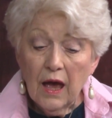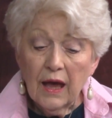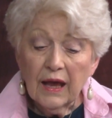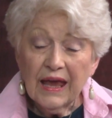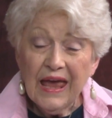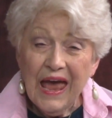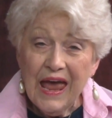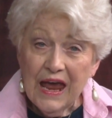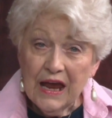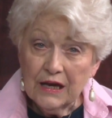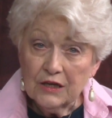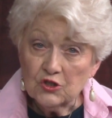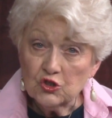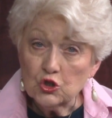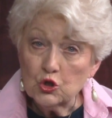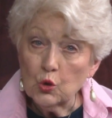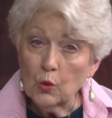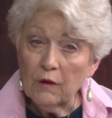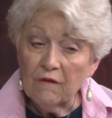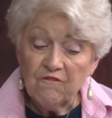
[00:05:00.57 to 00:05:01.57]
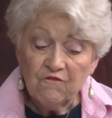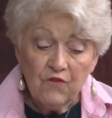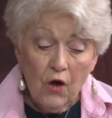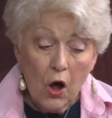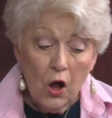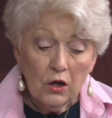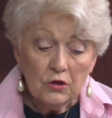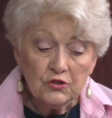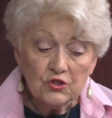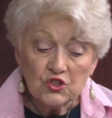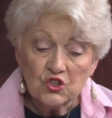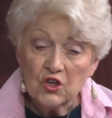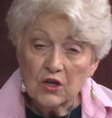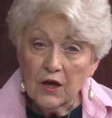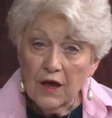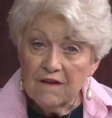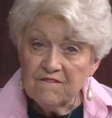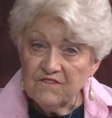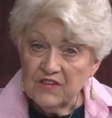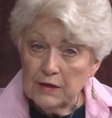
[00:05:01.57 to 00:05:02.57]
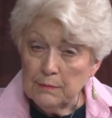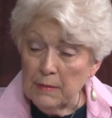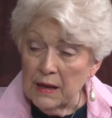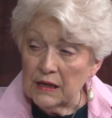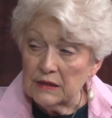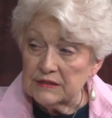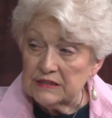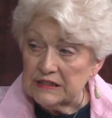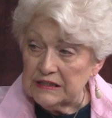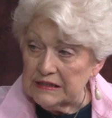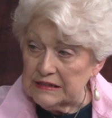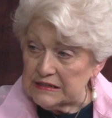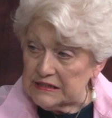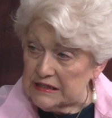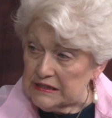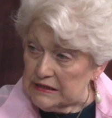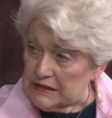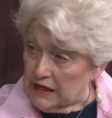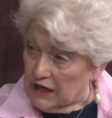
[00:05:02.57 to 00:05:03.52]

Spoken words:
cakes to a false female deity, a